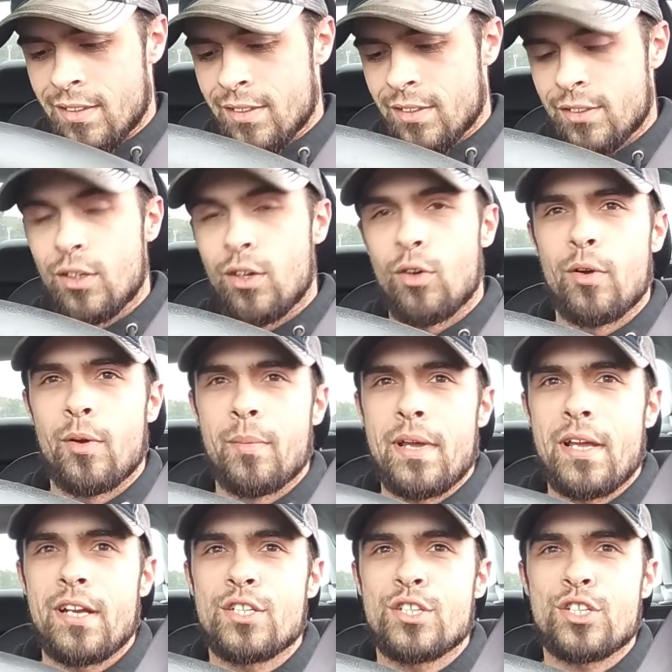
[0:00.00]
So we
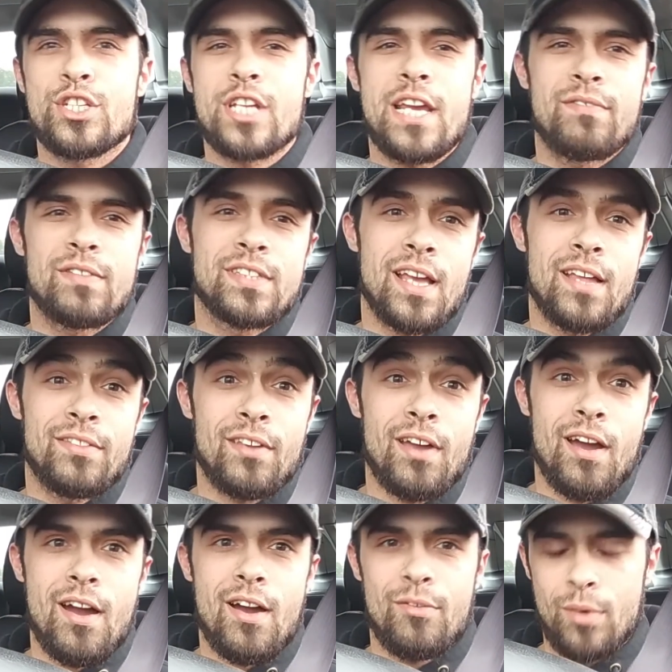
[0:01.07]
managed to shave a 10th off.